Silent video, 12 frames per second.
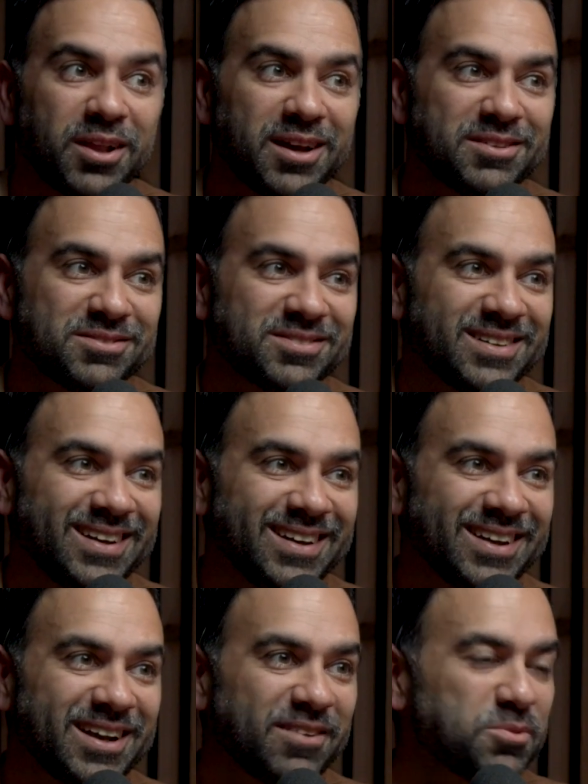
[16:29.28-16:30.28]
life.
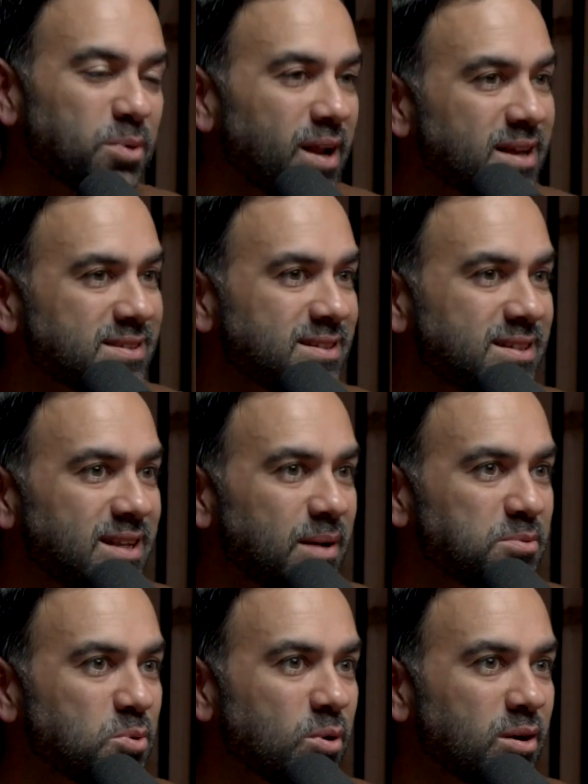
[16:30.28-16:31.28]
Everyone has to
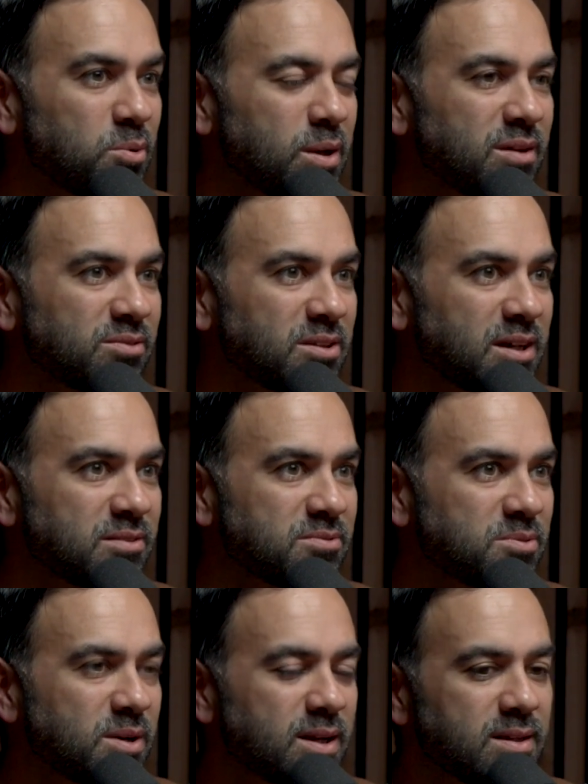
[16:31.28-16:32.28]
adapt to mm. our way of
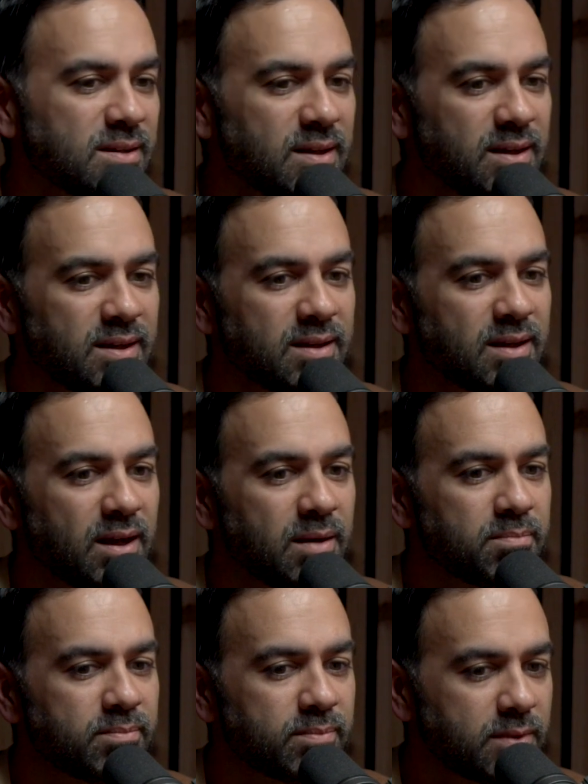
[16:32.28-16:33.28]
life, right? Yeah.
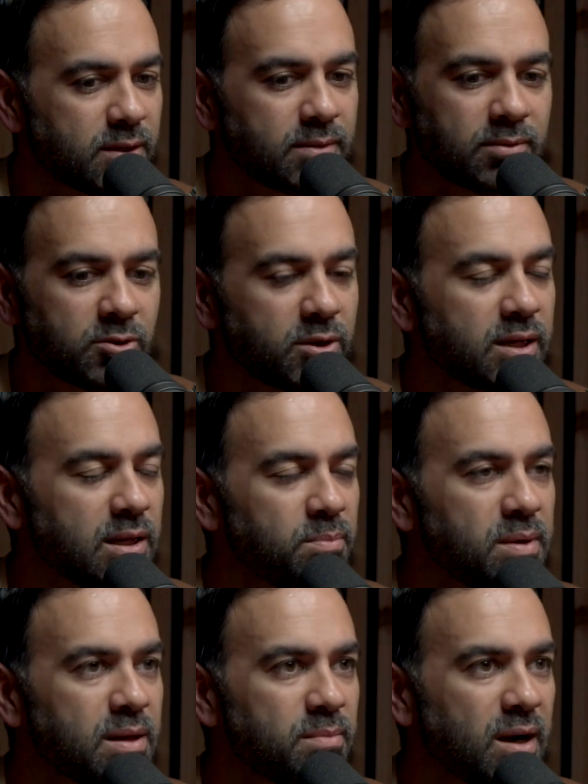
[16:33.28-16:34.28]
Um, they're learning to
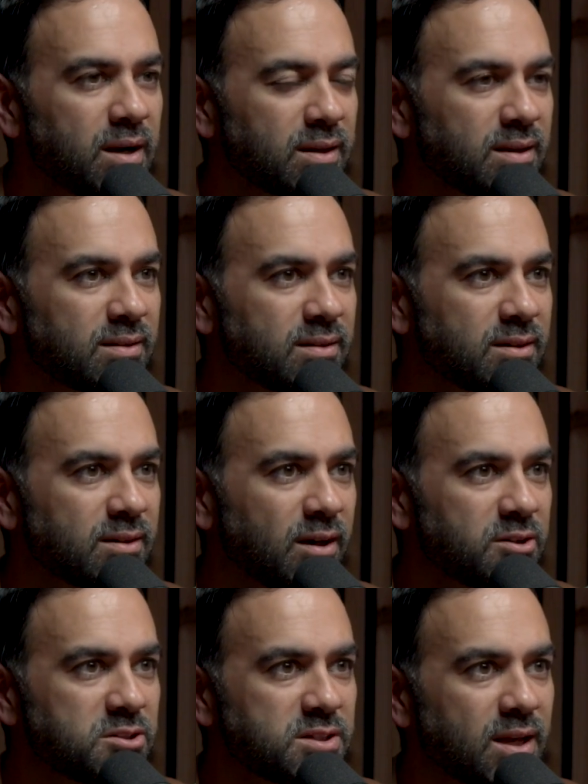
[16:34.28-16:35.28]
be American. They're
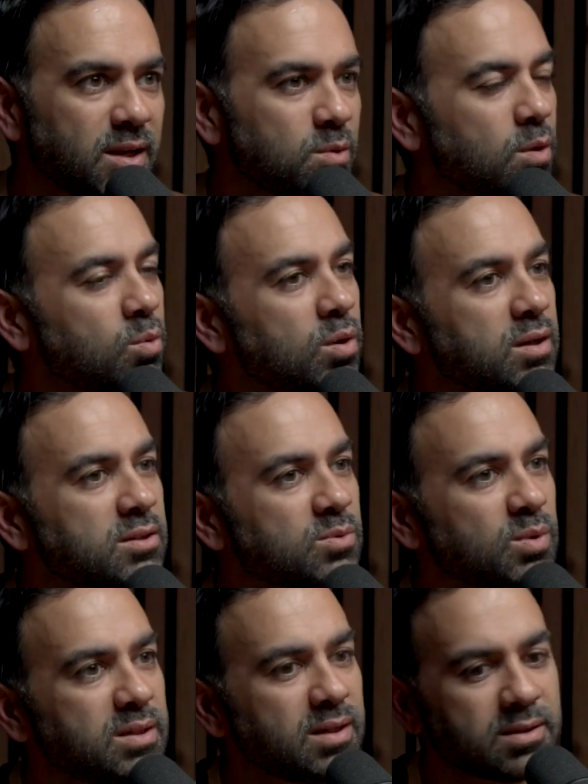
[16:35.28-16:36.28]
understanding what works,
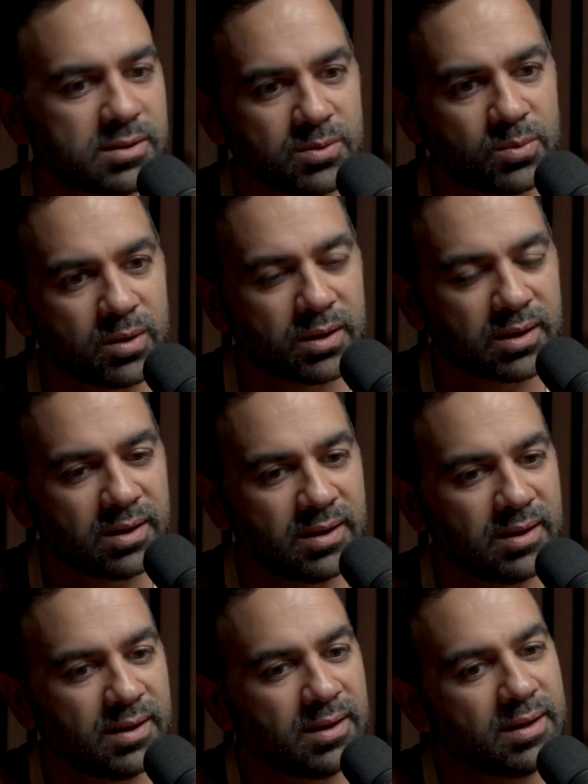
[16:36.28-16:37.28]
what doesn't work,
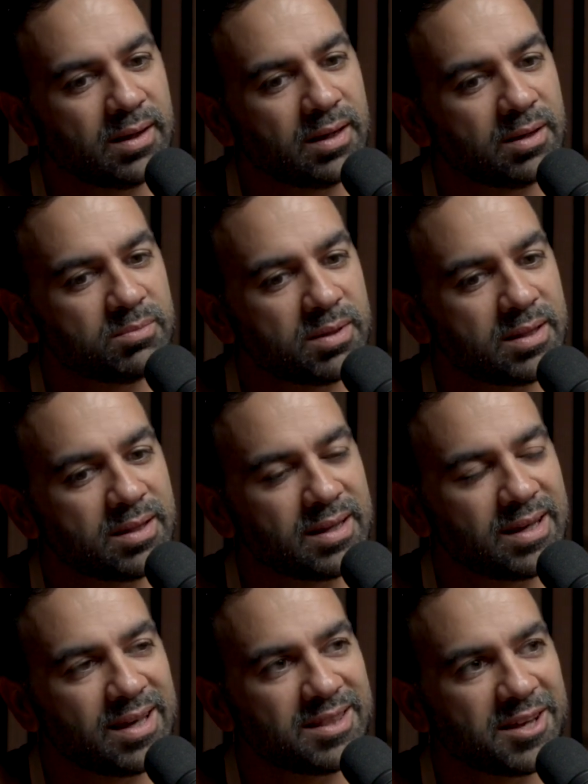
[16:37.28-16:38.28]
um, and then they
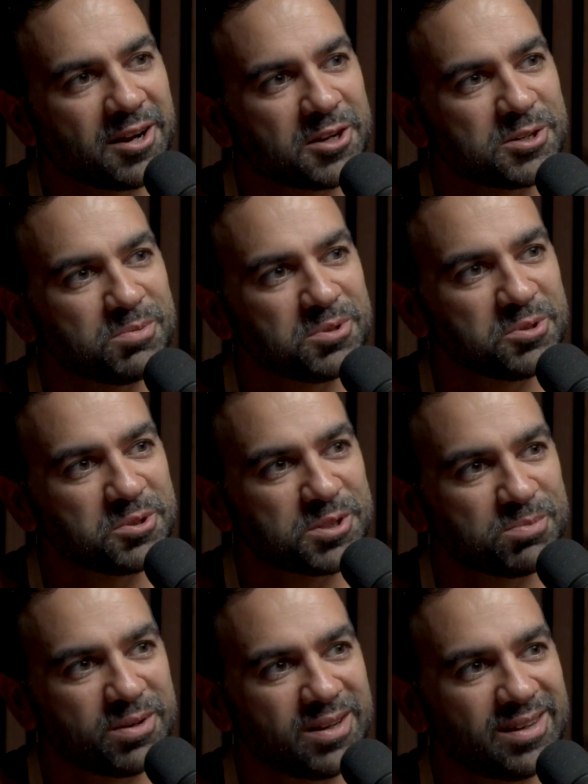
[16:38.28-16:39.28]
gain that entrepreneurial
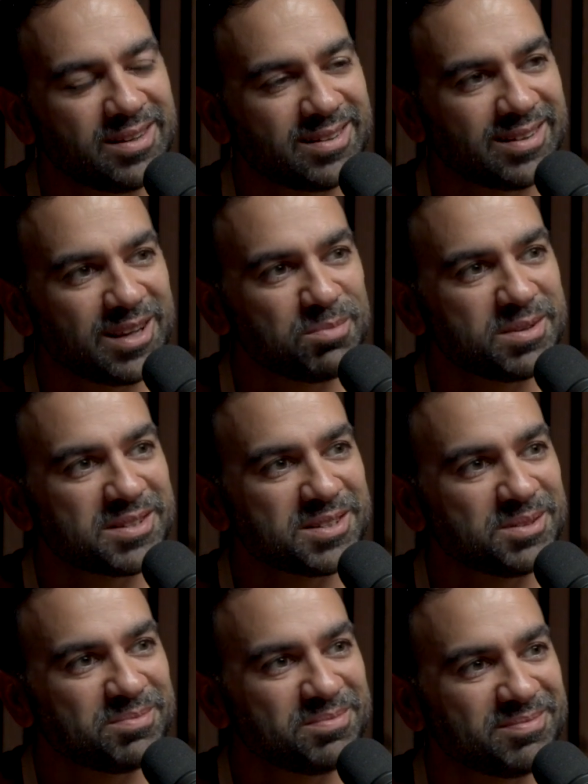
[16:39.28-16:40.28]
spirit and get me some